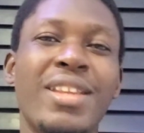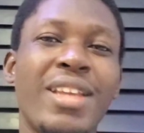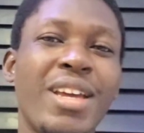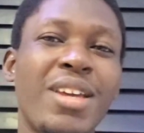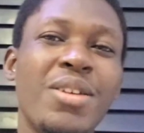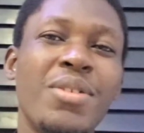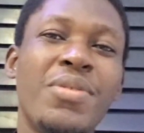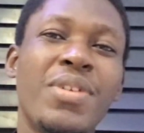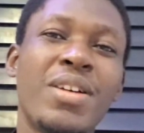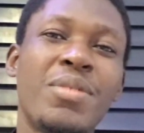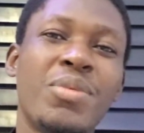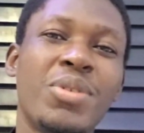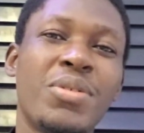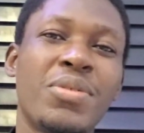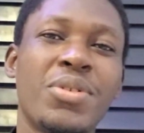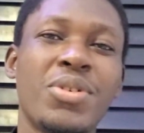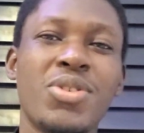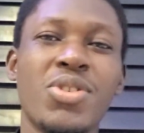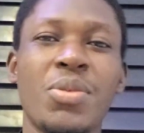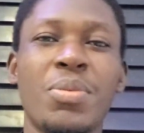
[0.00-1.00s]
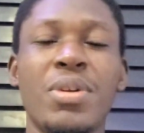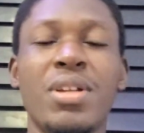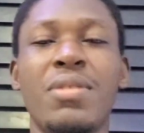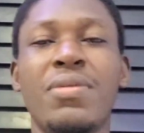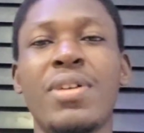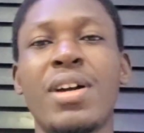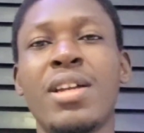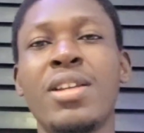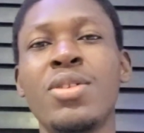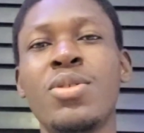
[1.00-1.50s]
Thank you very much for your support.
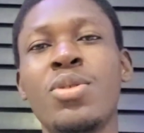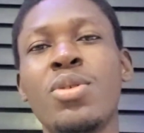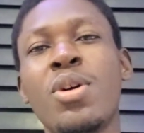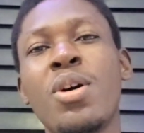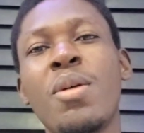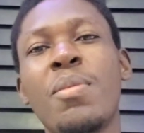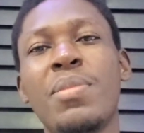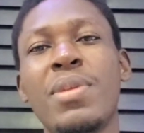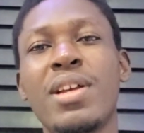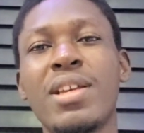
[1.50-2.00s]
If you are new,